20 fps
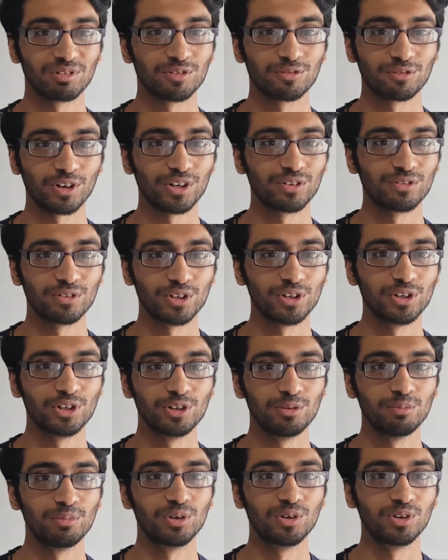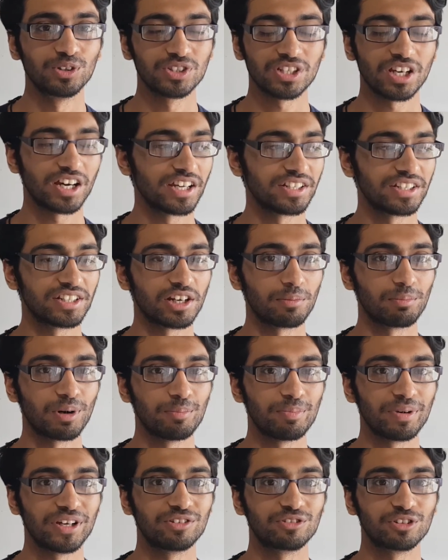the front room or tidying up
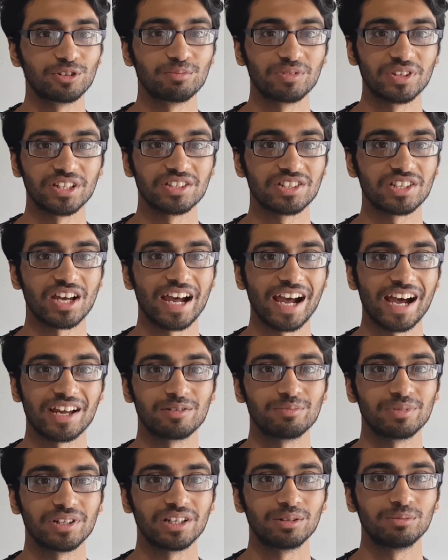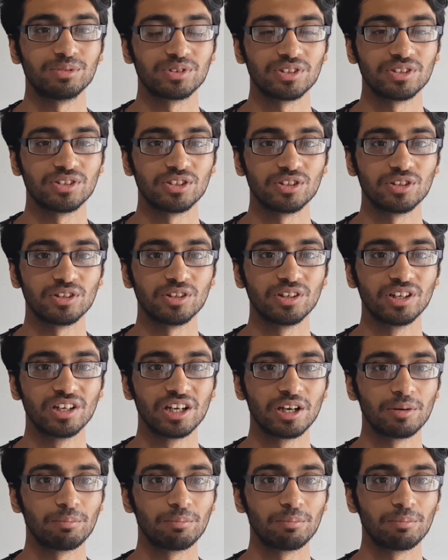my bedroom, things that I hadn't been able to do